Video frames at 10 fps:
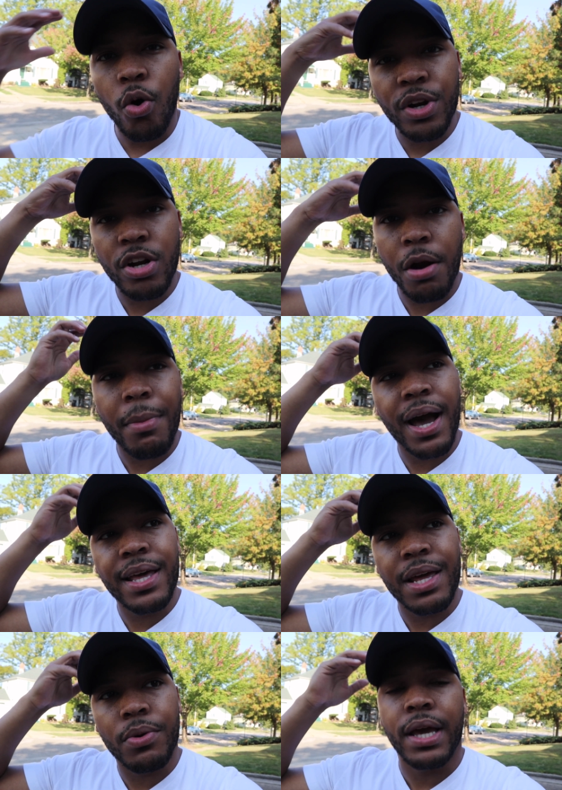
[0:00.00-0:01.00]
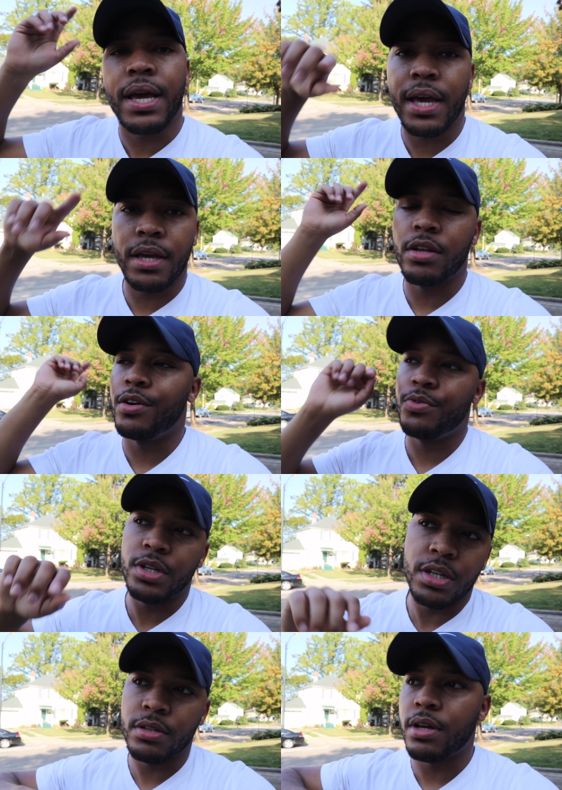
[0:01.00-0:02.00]
own in our mind that we're like, hey, you know, if we
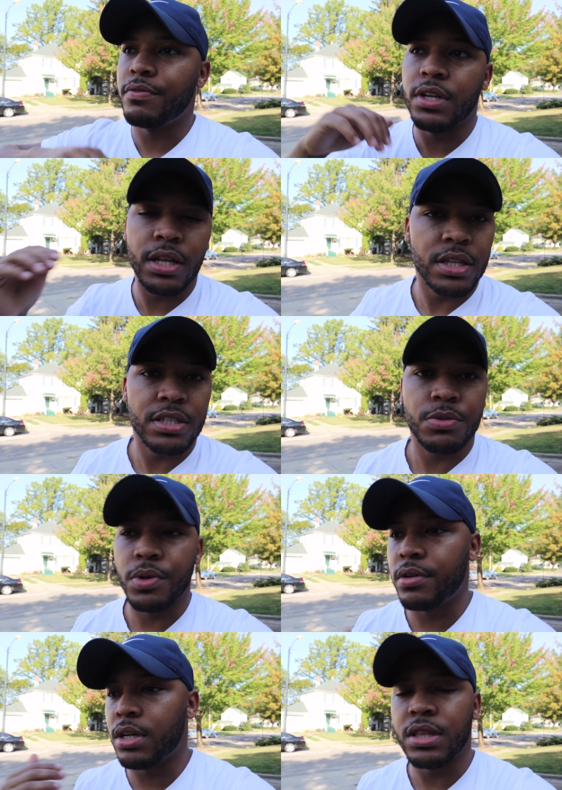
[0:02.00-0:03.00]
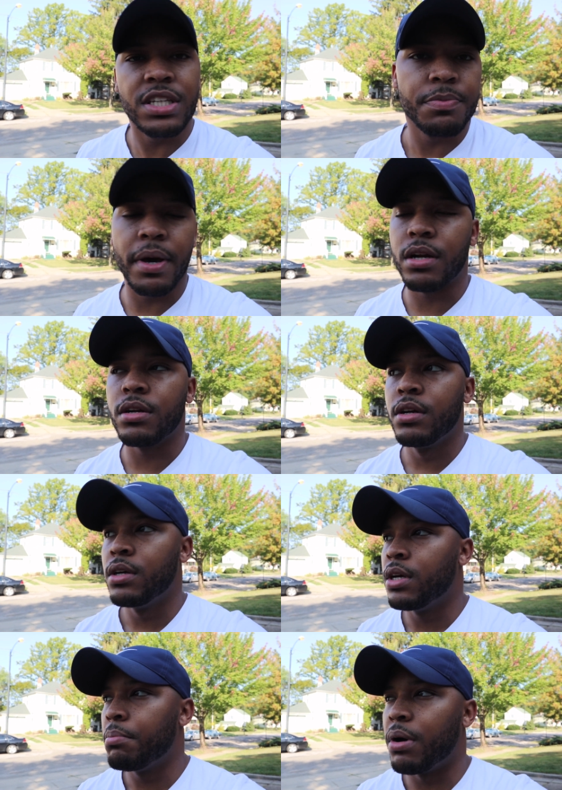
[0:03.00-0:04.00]
could have done this, we would have done this better.
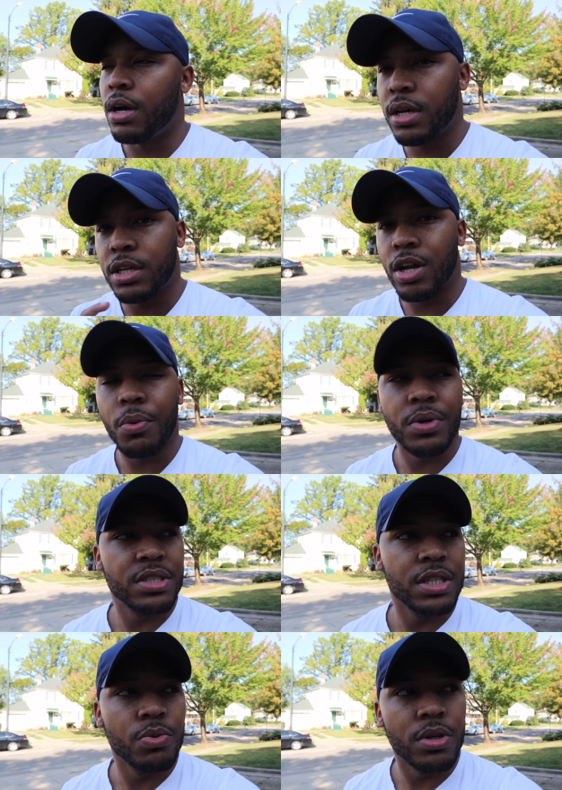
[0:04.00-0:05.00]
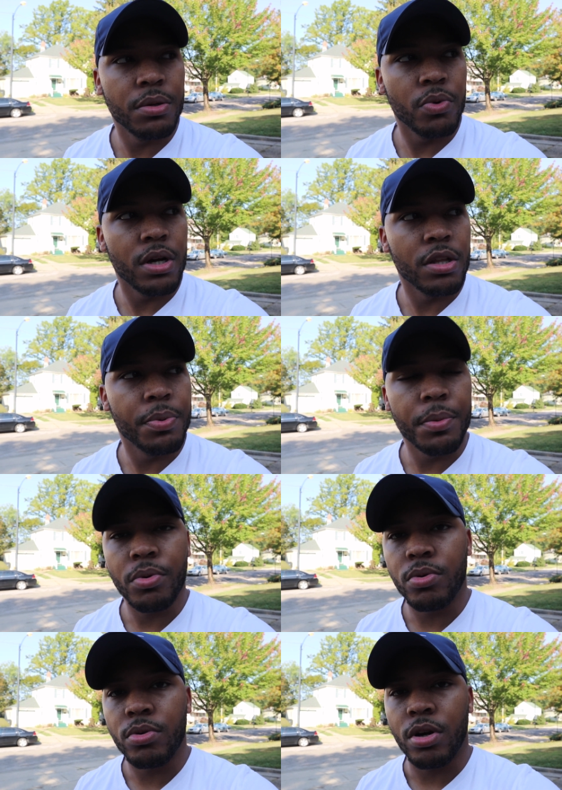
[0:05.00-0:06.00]
But, you know, I want to see what, what other
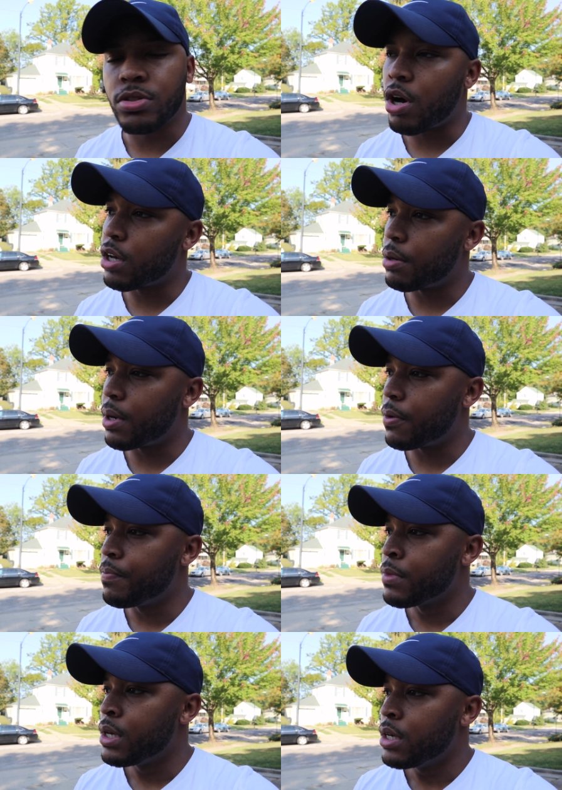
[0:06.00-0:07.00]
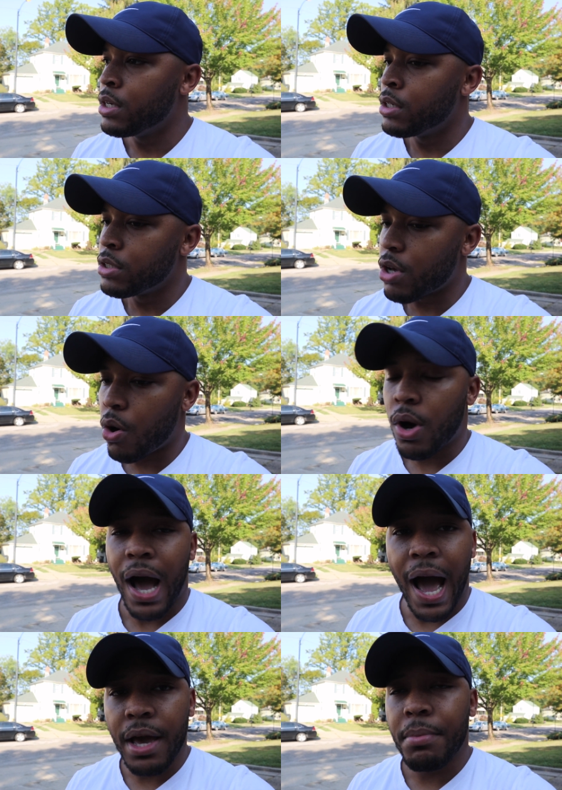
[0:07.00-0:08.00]
people are talking about. So
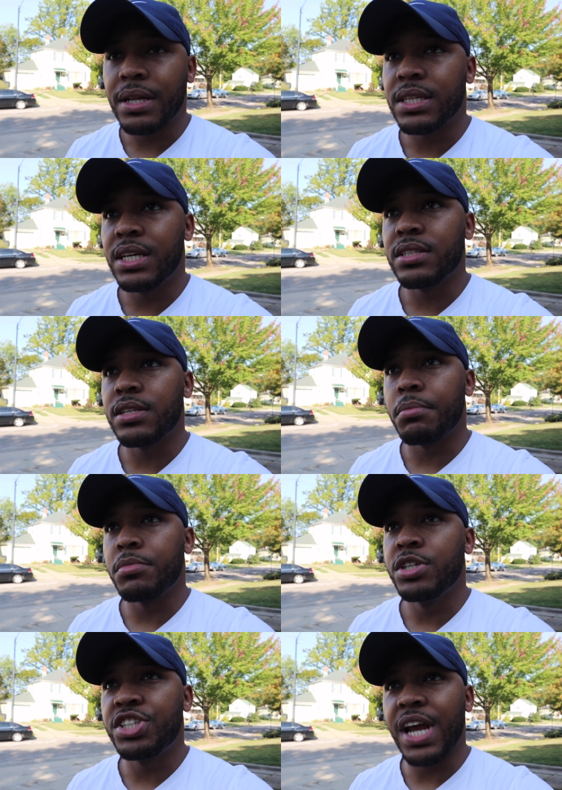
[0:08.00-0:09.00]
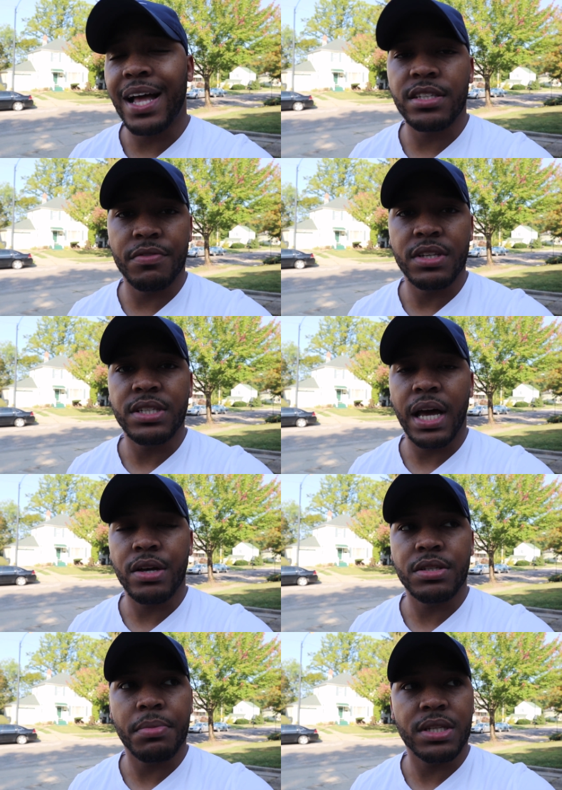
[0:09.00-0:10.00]
I am about to get some shots of this
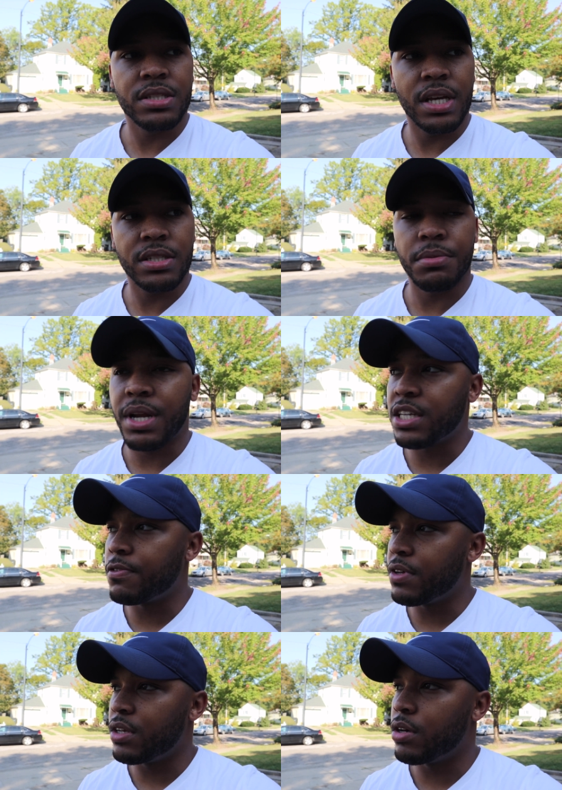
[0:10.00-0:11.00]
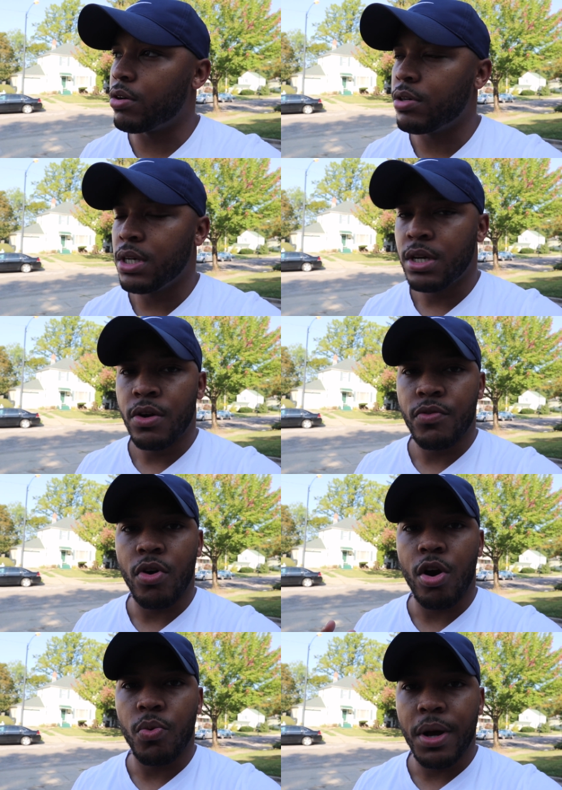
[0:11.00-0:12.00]
house. I'm about to take some nice video
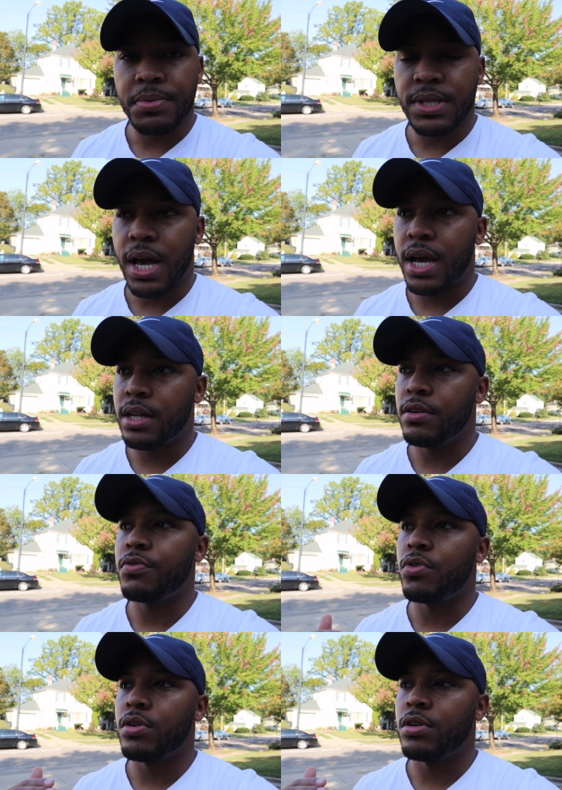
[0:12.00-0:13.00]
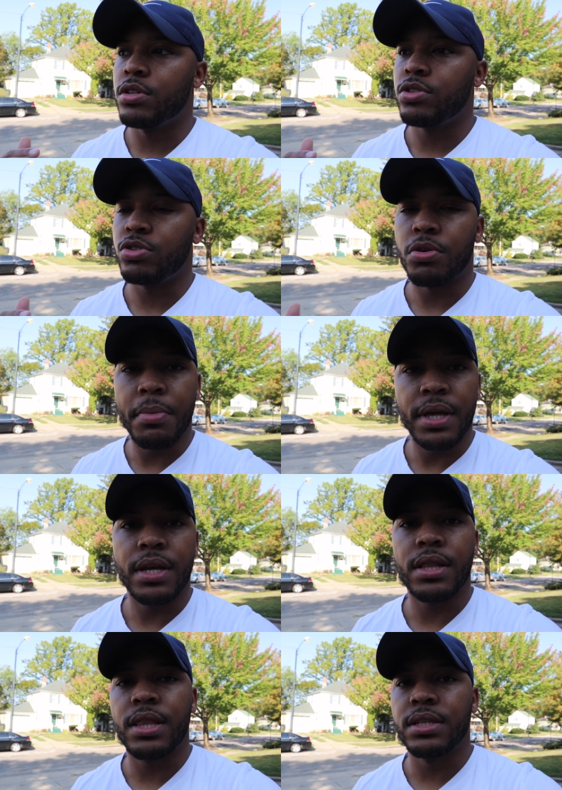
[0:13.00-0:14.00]
for our website and for social
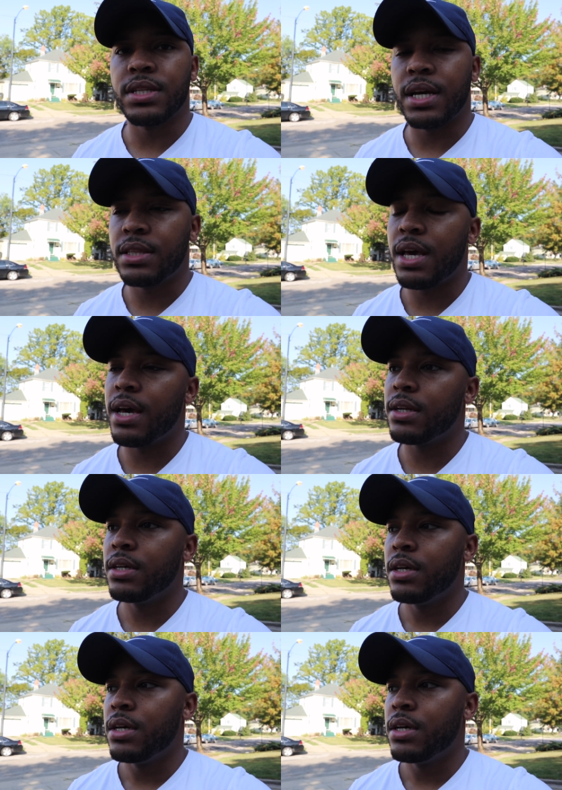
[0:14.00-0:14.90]
media and things like that.